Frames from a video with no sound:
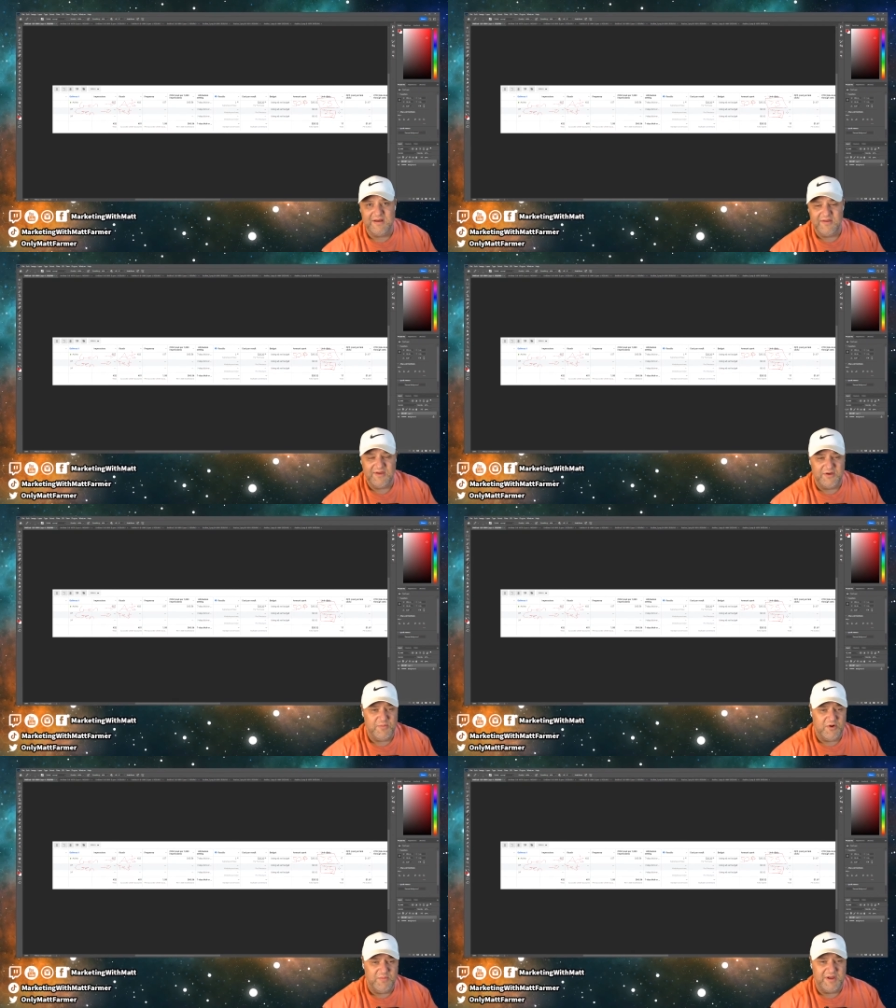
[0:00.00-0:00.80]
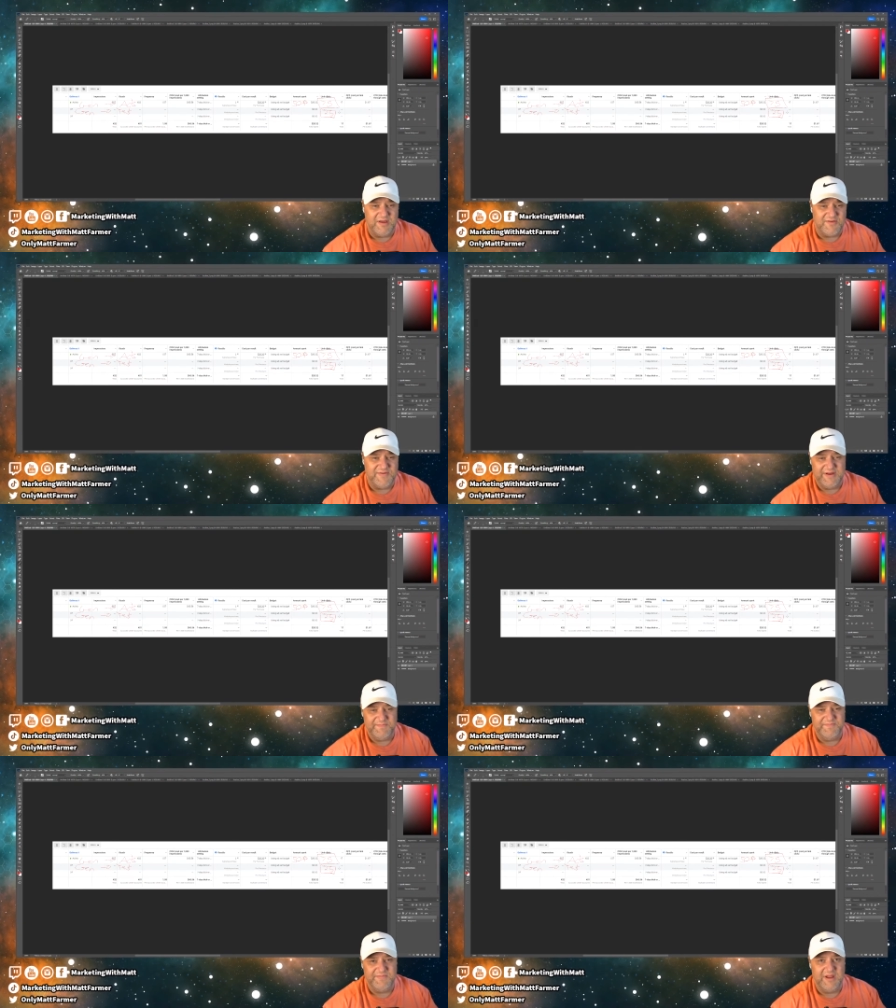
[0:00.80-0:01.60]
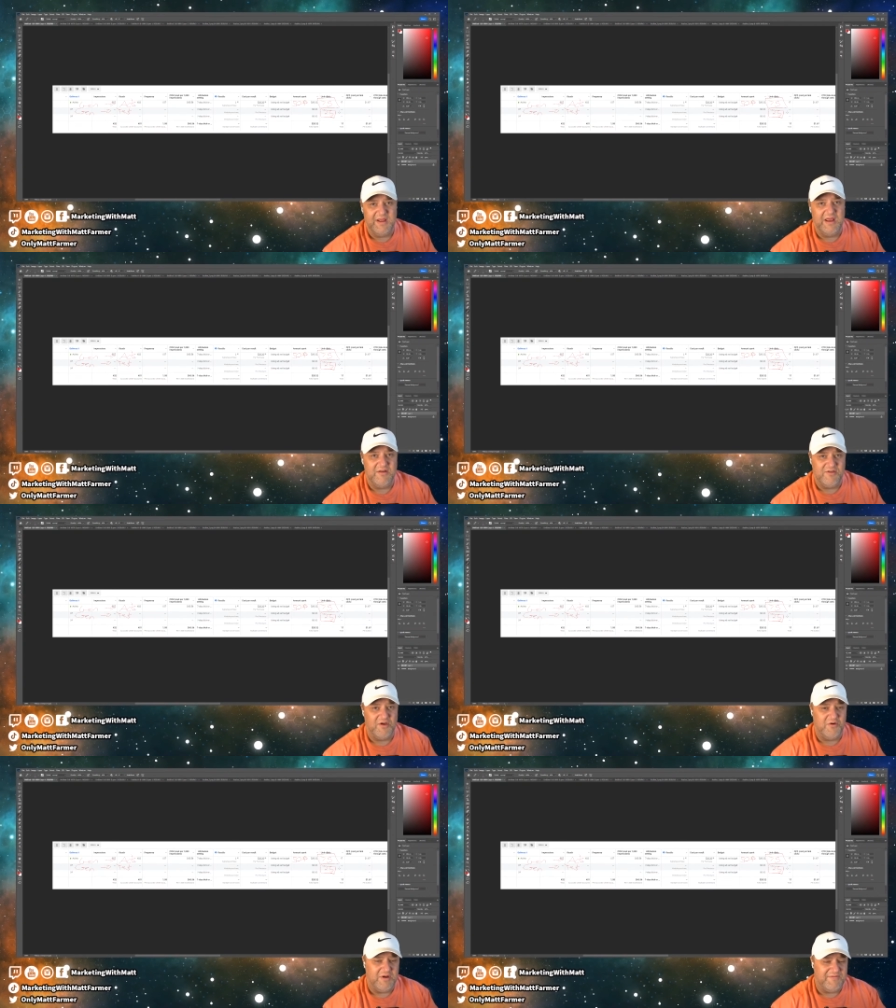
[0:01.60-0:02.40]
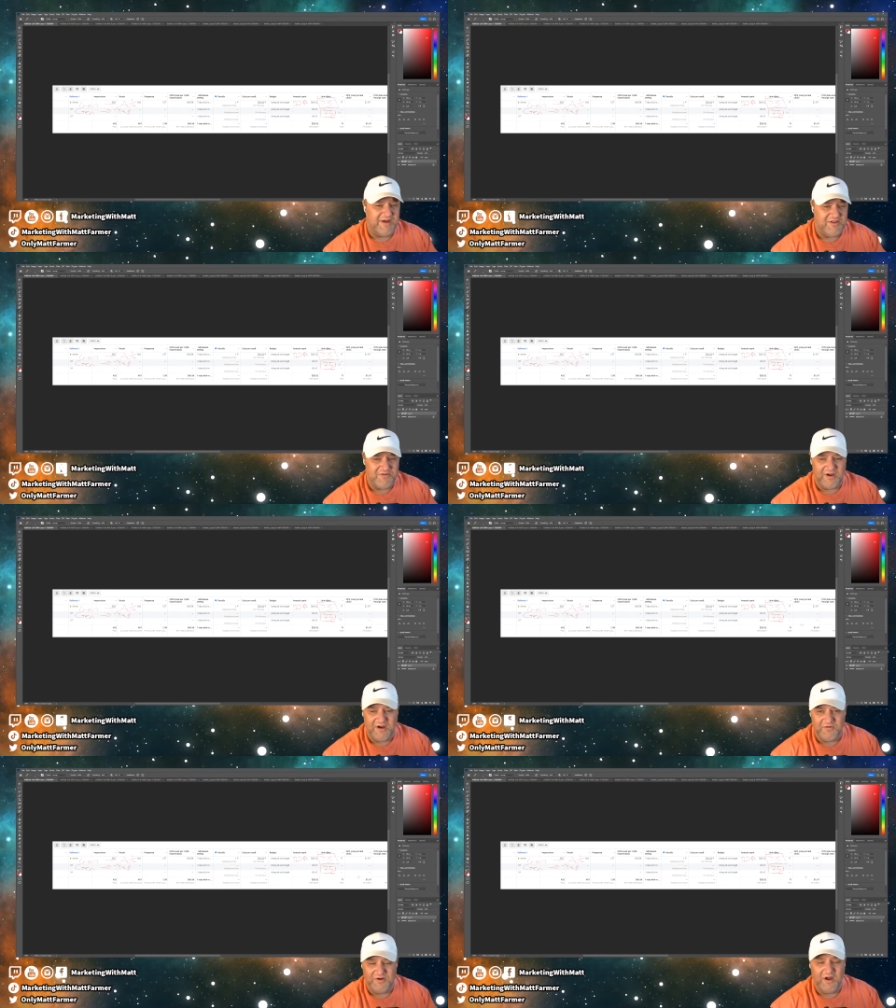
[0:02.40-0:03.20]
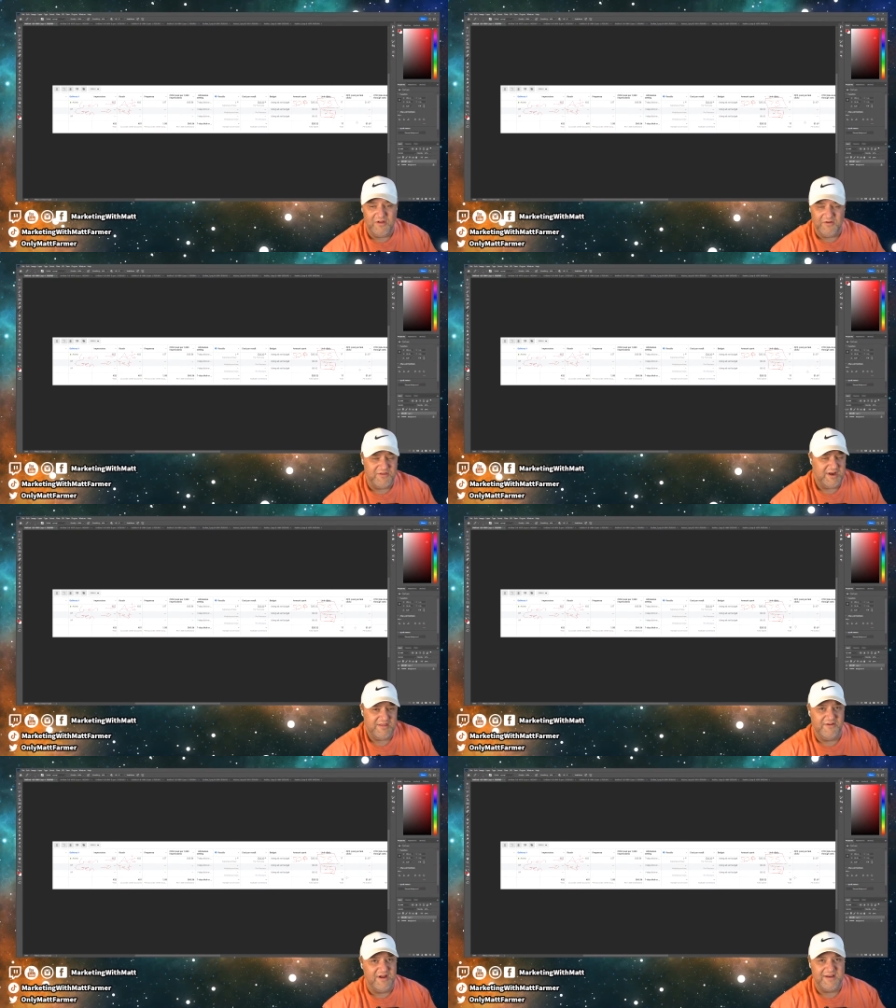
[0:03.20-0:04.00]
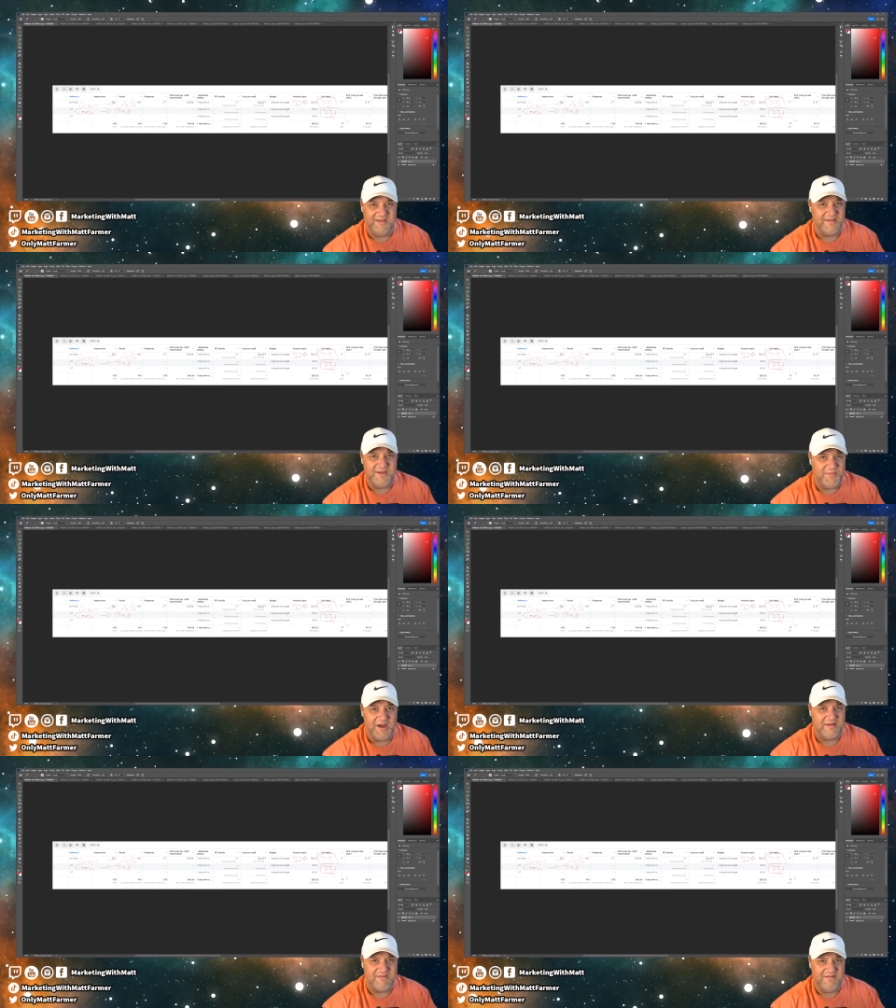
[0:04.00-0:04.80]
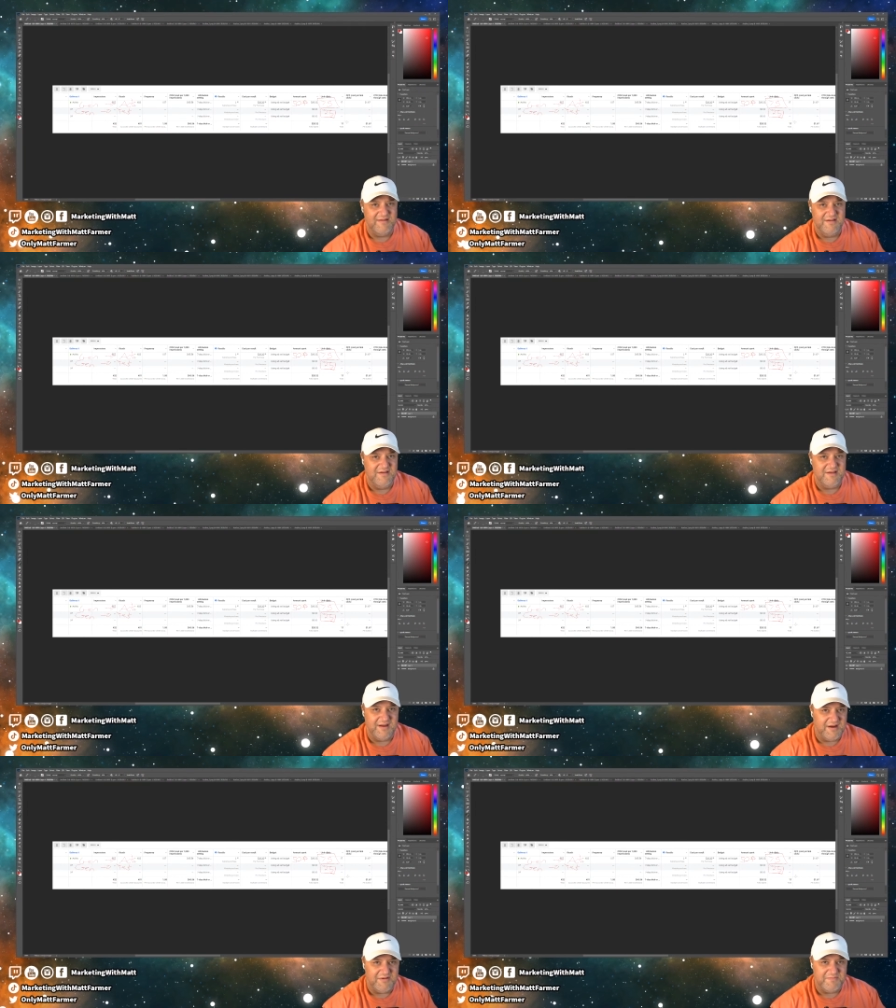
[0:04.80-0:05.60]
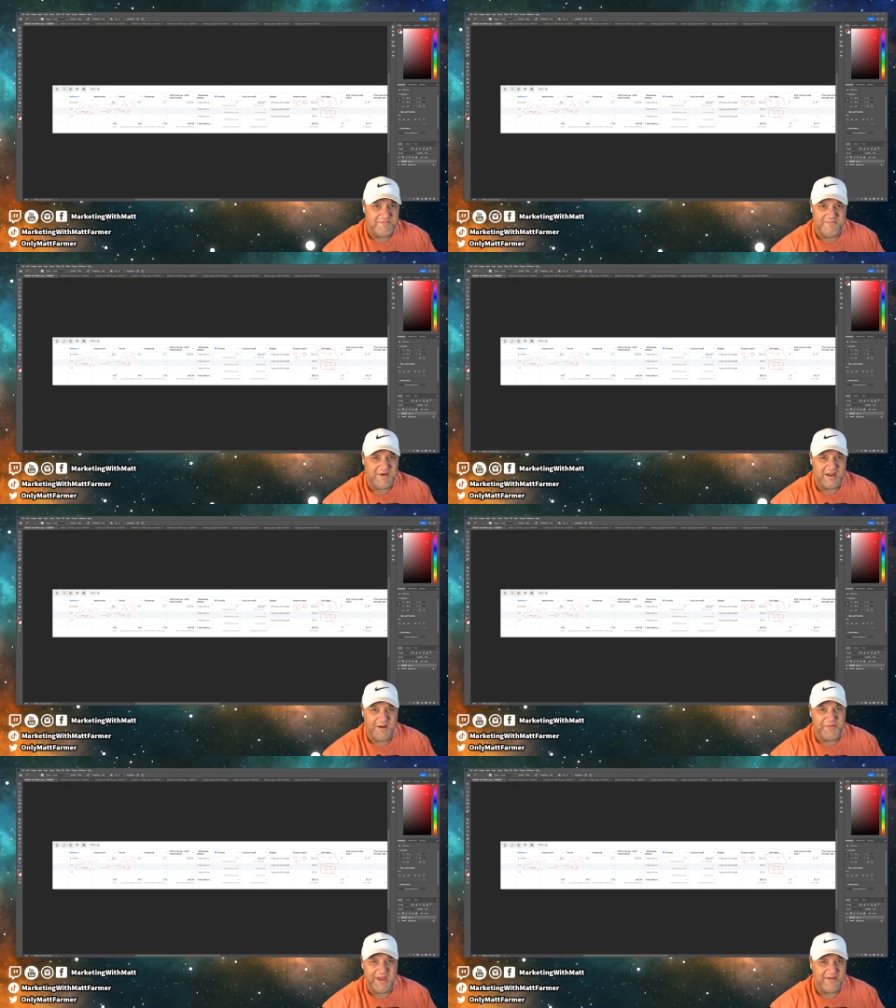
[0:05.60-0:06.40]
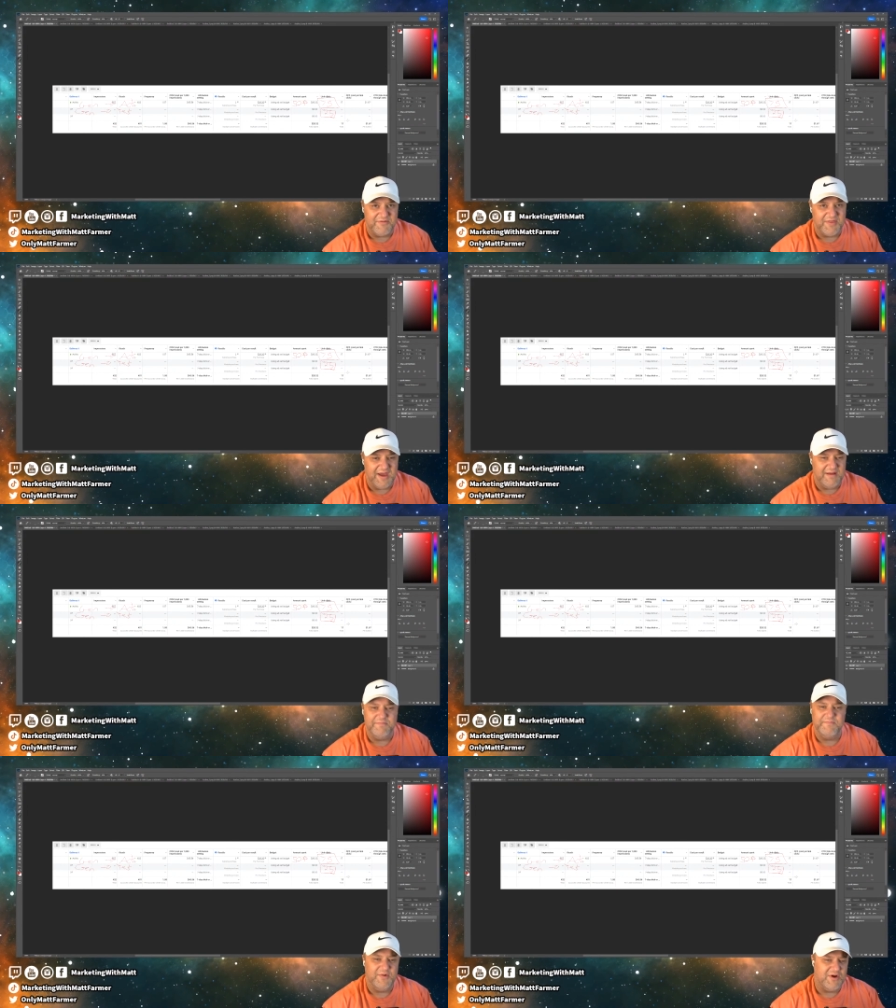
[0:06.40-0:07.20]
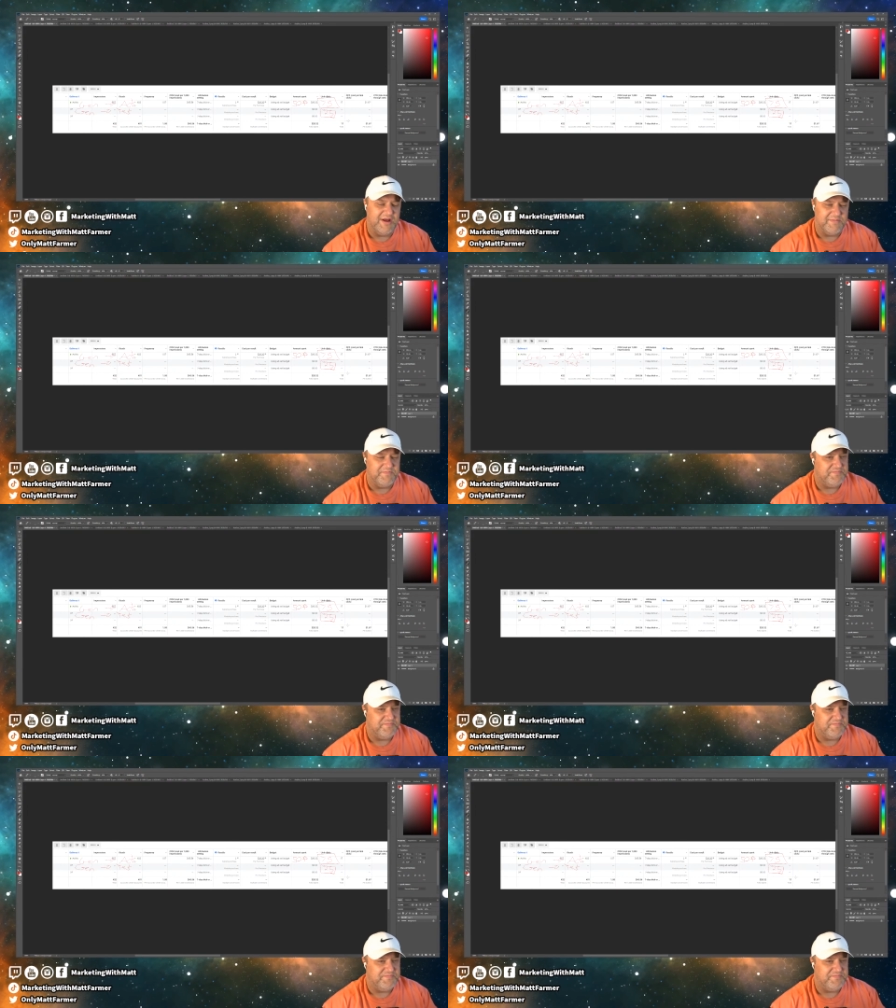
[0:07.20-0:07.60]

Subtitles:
nothing tomorrow because of it. And so if I lose $100 and I still got $60, you know, buy a couple eggs with that, we're good.